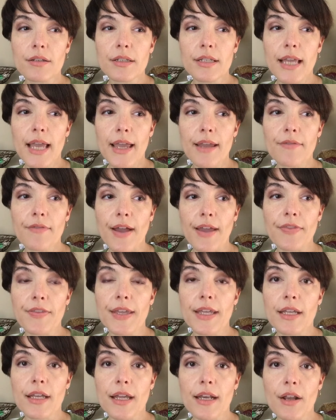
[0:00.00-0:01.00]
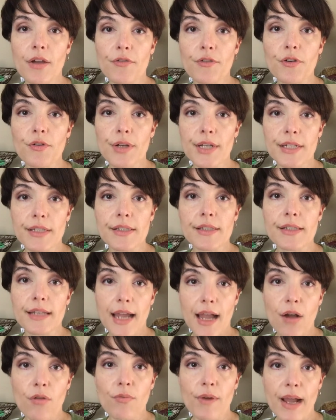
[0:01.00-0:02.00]
gave, I think, enough credence to
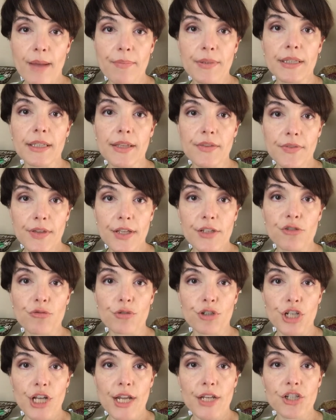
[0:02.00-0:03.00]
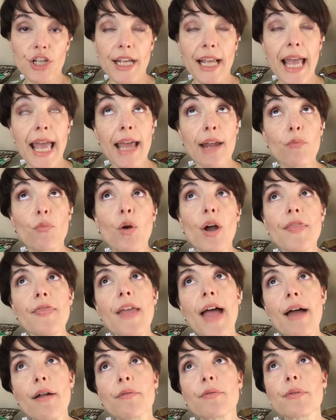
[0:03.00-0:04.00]
how rapidly things are changing. And what
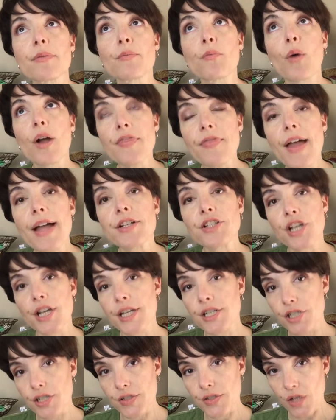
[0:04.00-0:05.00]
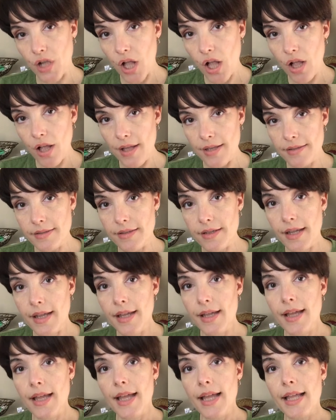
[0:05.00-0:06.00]
that change has caused
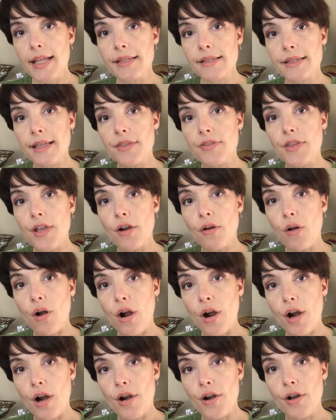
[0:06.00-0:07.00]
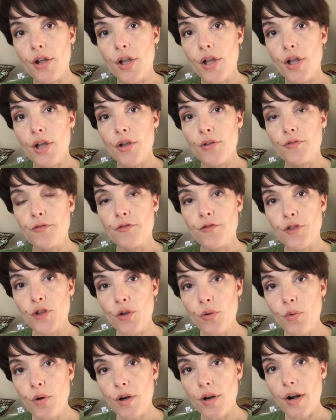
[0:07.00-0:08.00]
is that there are
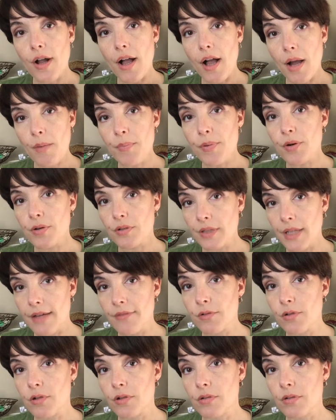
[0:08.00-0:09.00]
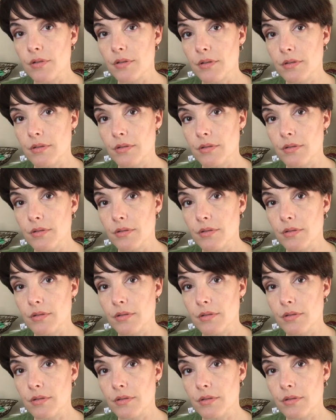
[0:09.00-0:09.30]
fewer upper level